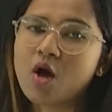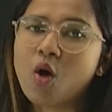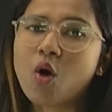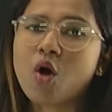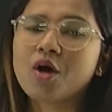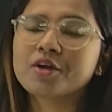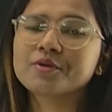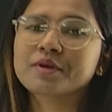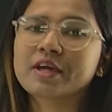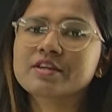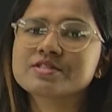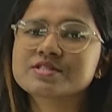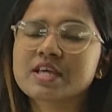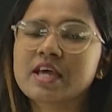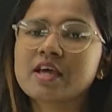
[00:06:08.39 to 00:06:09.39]
or you can
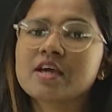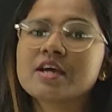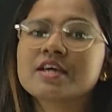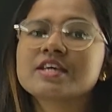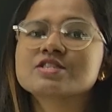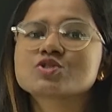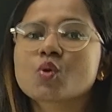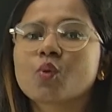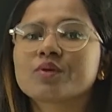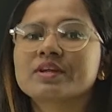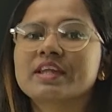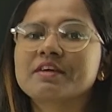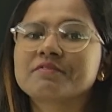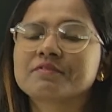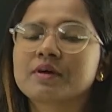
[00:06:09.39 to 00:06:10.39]
say his
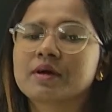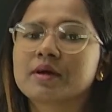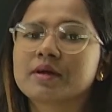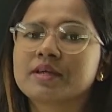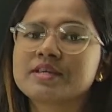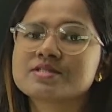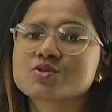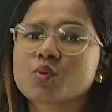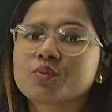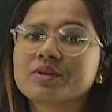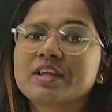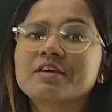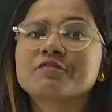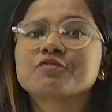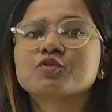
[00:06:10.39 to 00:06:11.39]
only
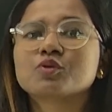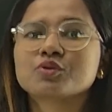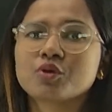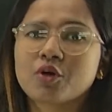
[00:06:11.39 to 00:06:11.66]
food